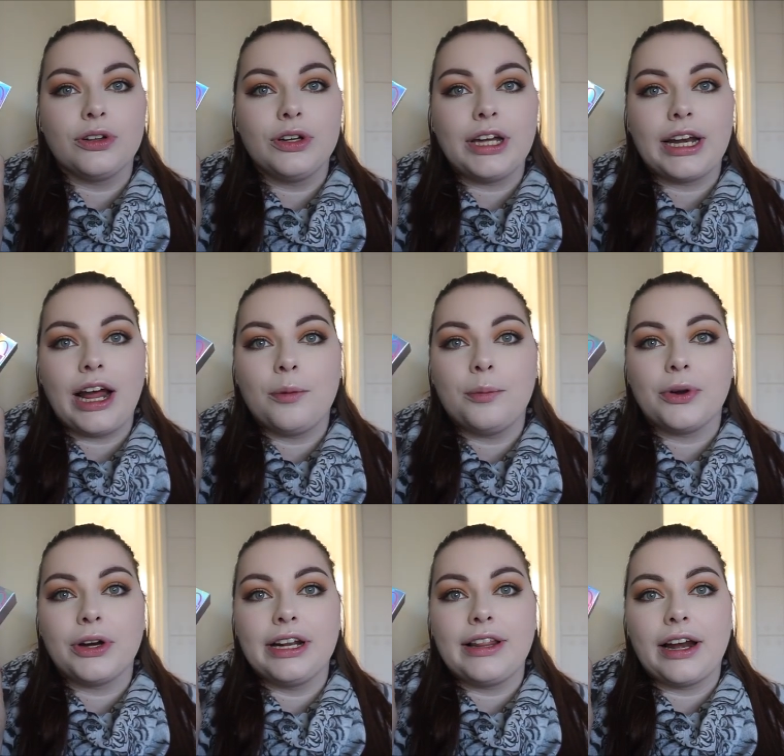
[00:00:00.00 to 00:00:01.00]
Look at how
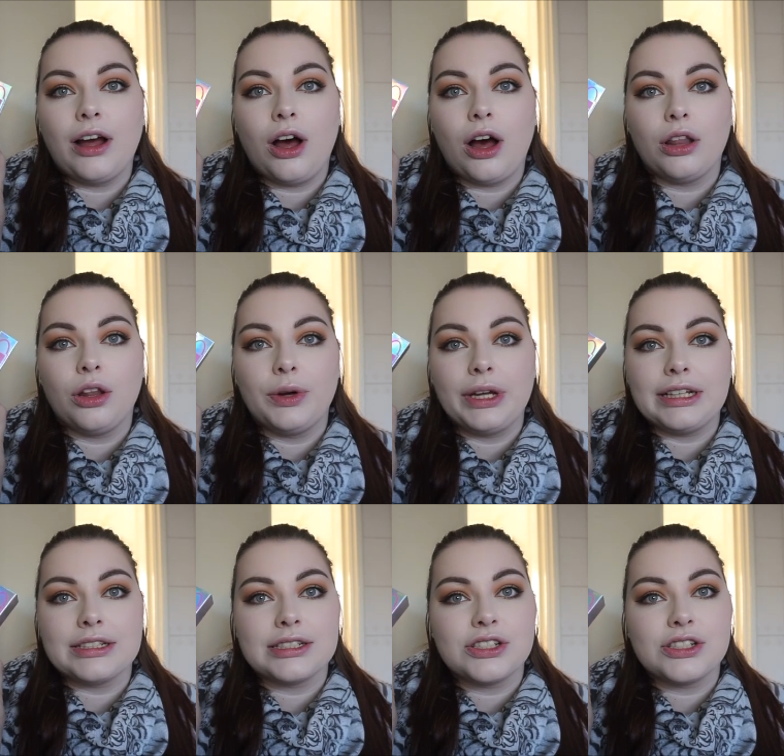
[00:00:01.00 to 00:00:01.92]
pretty that holo is.